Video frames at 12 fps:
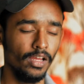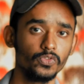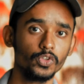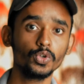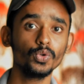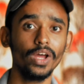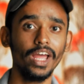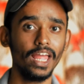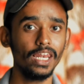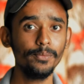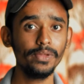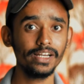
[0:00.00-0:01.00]
So to
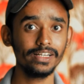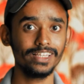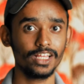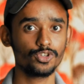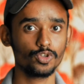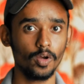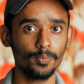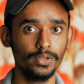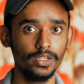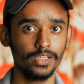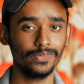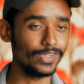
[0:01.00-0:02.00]
eliminate that
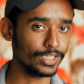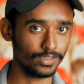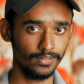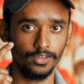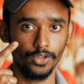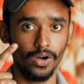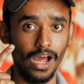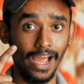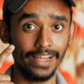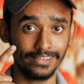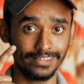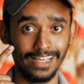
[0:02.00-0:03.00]
choppiness which your
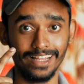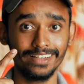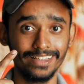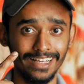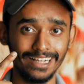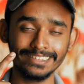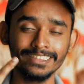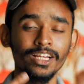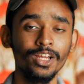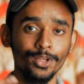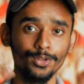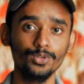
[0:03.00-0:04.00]
eyes can catch,
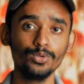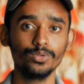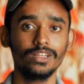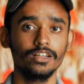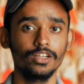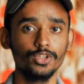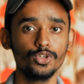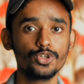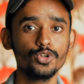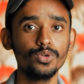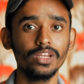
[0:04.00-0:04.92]
you shoot